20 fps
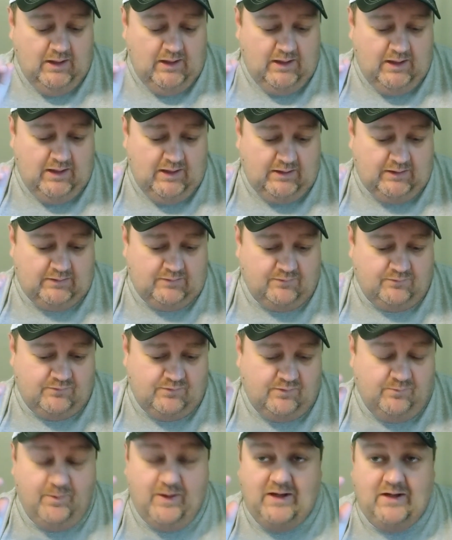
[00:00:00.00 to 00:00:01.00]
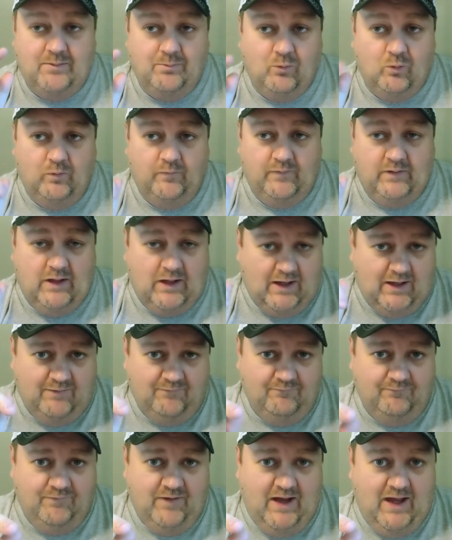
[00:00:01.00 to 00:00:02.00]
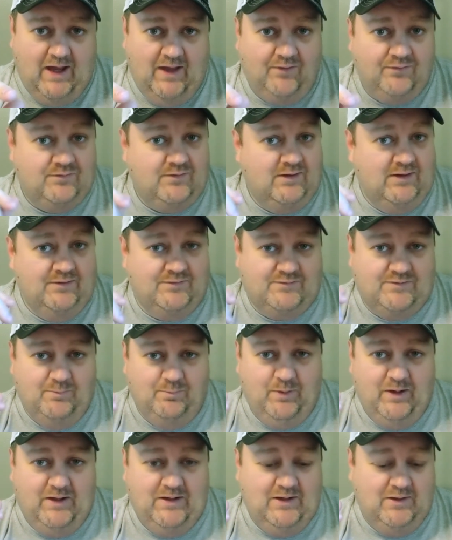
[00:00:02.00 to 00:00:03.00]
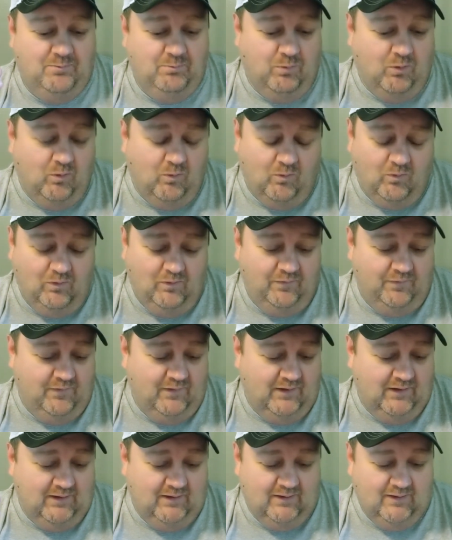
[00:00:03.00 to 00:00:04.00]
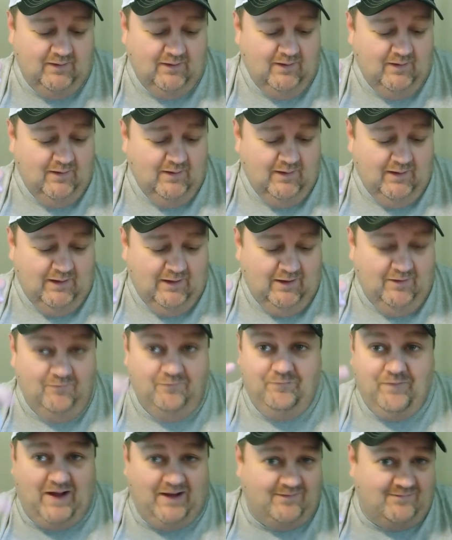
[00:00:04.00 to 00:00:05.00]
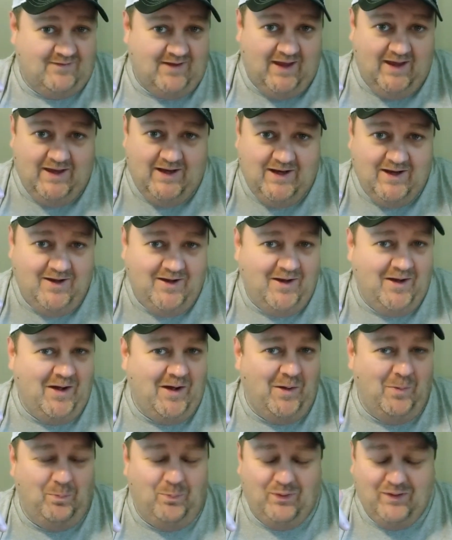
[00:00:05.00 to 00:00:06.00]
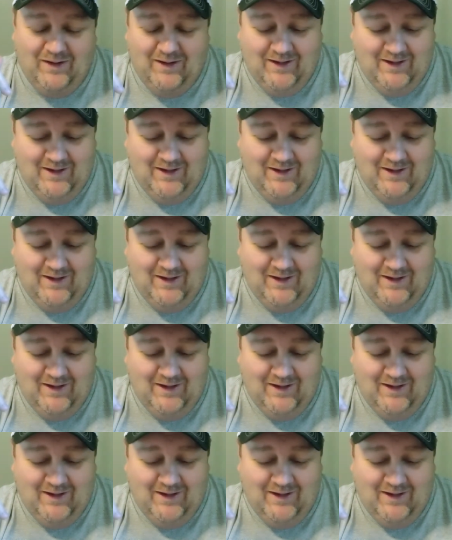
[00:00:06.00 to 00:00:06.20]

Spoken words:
it's debated more than hot and fast. It's debated more than fat side up.